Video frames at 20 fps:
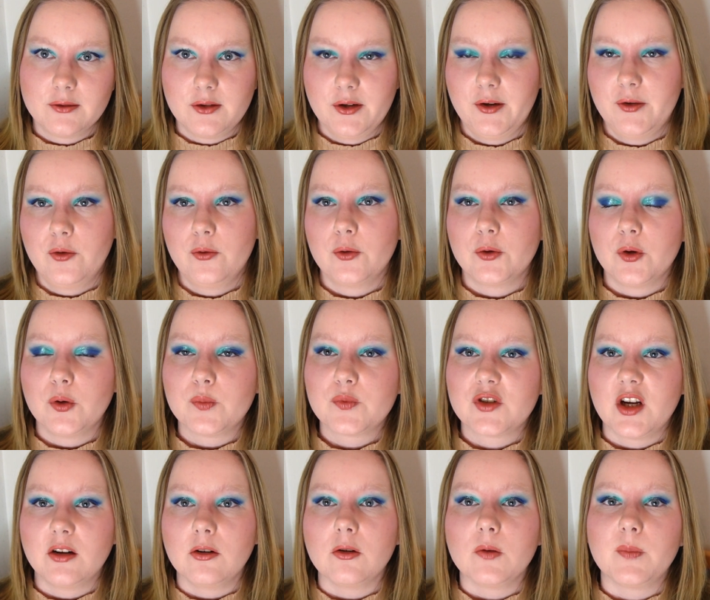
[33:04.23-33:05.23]
to a YouTube
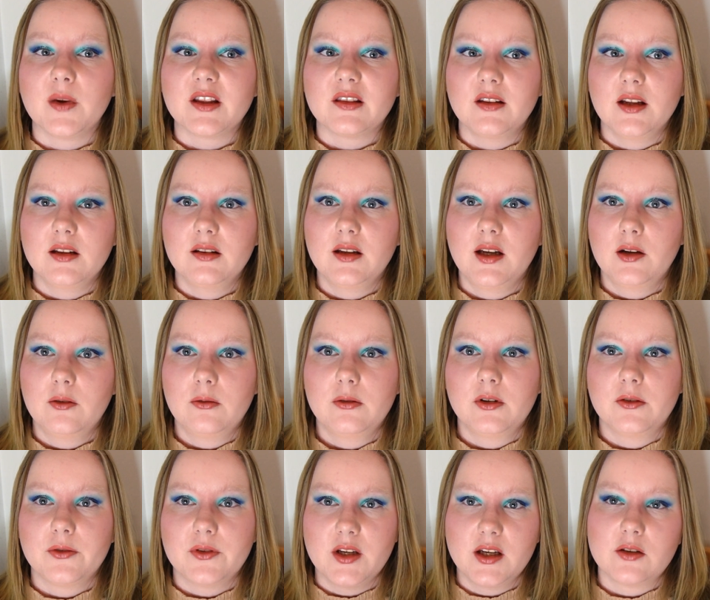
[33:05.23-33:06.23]
channel, but then they do it
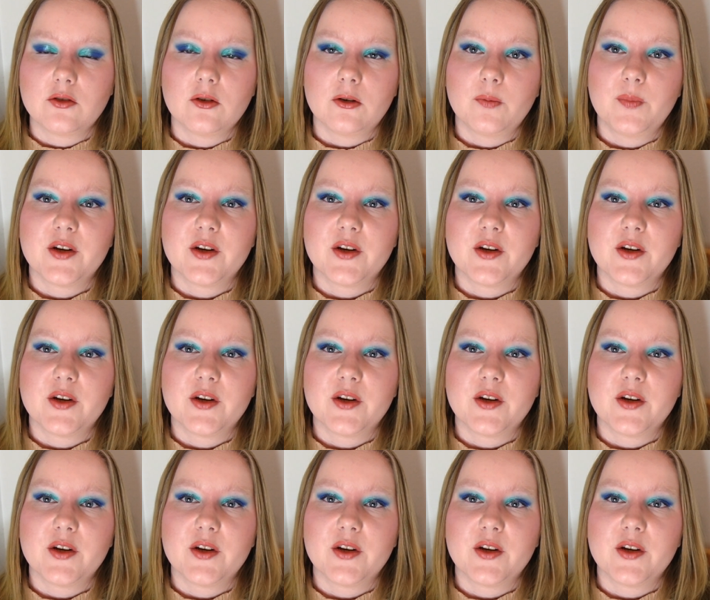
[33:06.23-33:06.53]
on TikTok